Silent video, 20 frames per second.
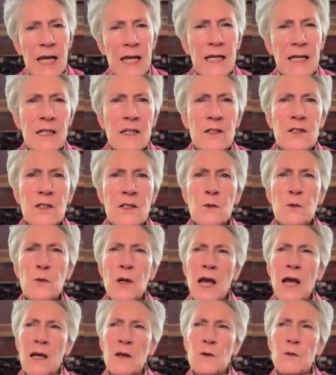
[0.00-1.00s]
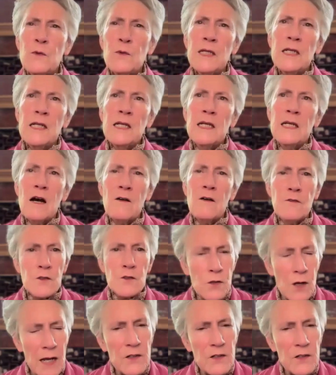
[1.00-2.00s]
it is a ray really of
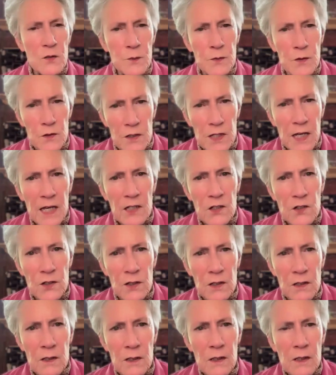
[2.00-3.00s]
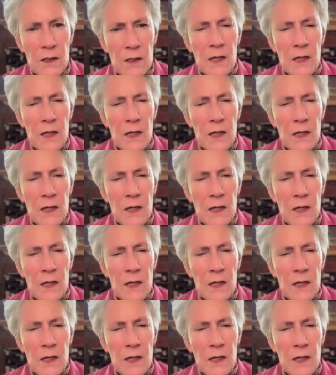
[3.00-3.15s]
transmutation.